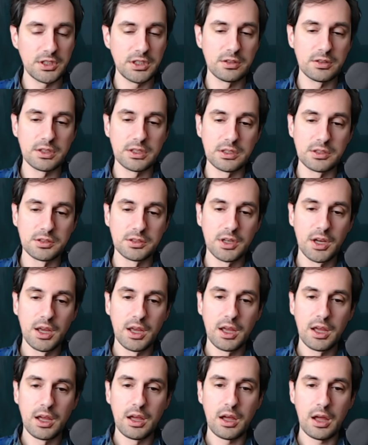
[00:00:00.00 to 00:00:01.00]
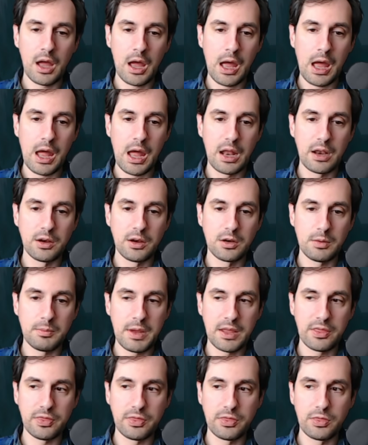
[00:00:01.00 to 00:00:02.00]
secrets, to
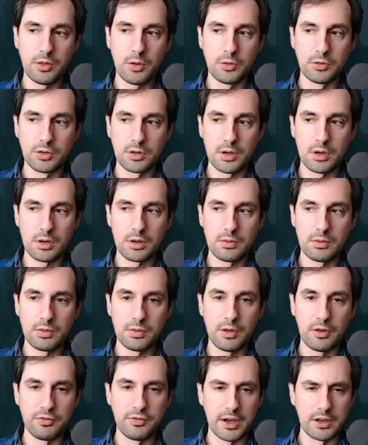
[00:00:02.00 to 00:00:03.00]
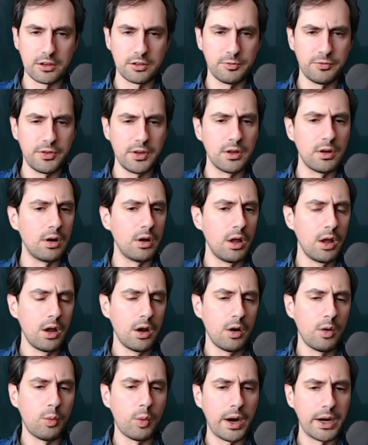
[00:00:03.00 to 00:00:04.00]
make those effects feel
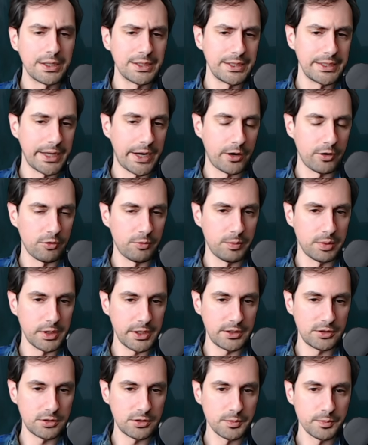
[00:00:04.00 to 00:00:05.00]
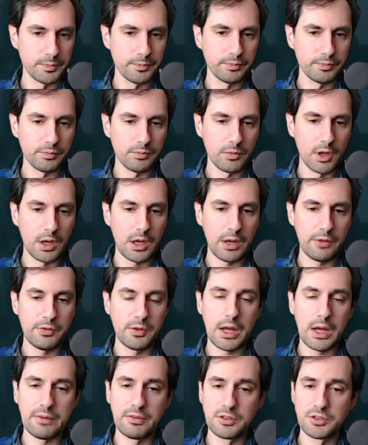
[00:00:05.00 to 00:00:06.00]
wildly out of place.
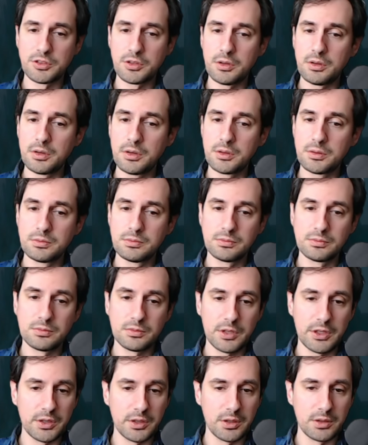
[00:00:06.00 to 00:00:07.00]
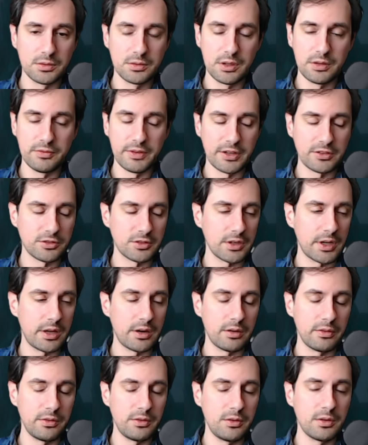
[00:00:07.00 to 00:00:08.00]
If you have a solo,
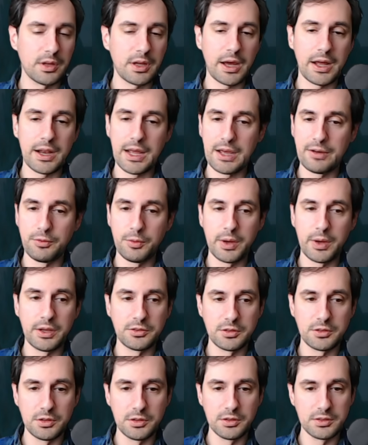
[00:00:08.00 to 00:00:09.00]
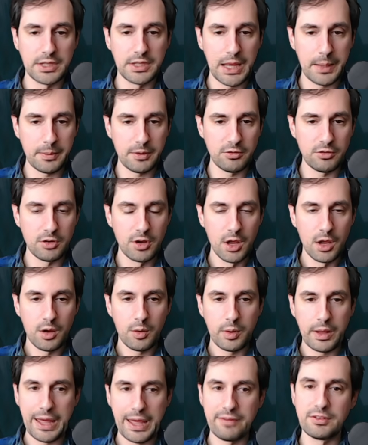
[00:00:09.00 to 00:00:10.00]
investigator, you got to have ways to deal damage.
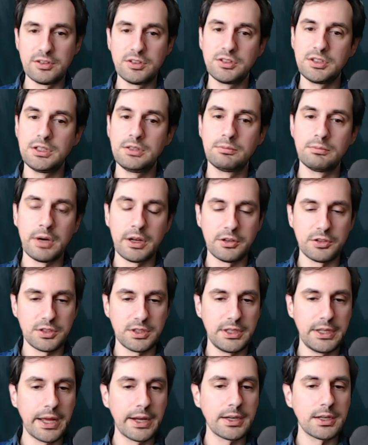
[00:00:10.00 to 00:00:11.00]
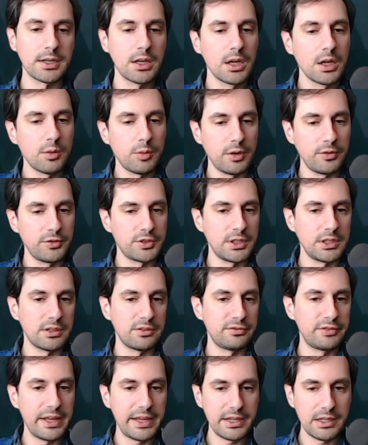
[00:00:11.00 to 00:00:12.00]
We haven't seen much yet. We've seen
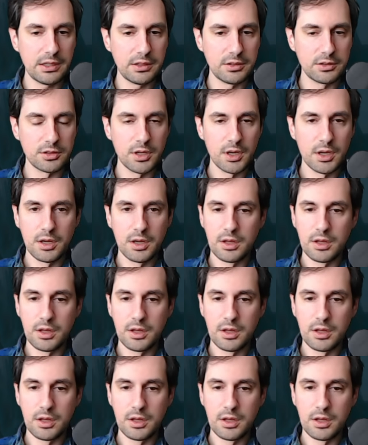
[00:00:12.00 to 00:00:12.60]
evades.